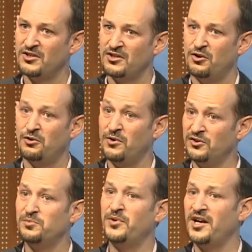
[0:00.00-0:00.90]
or where
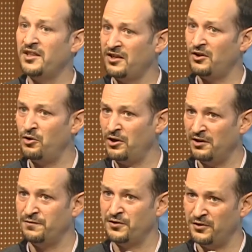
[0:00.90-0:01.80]
to buy the oil
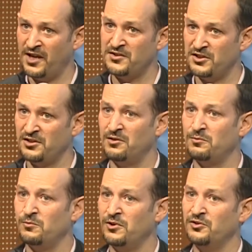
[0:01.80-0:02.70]
for your engine, or
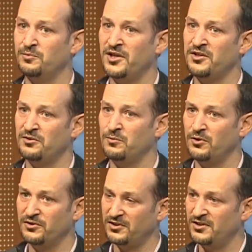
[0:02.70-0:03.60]
where to buy your
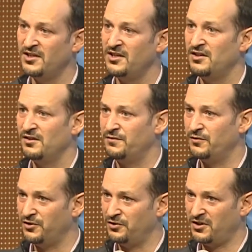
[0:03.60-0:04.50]
water
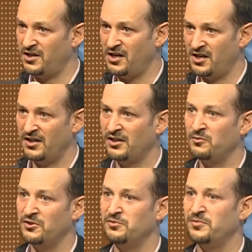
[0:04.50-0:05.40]
for your car, and
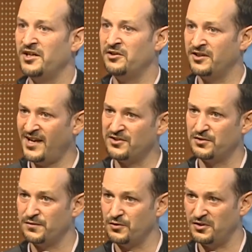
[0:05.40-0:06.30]
where to buy your gas,
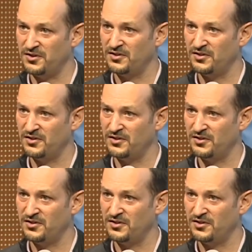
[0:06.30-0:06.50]
of course.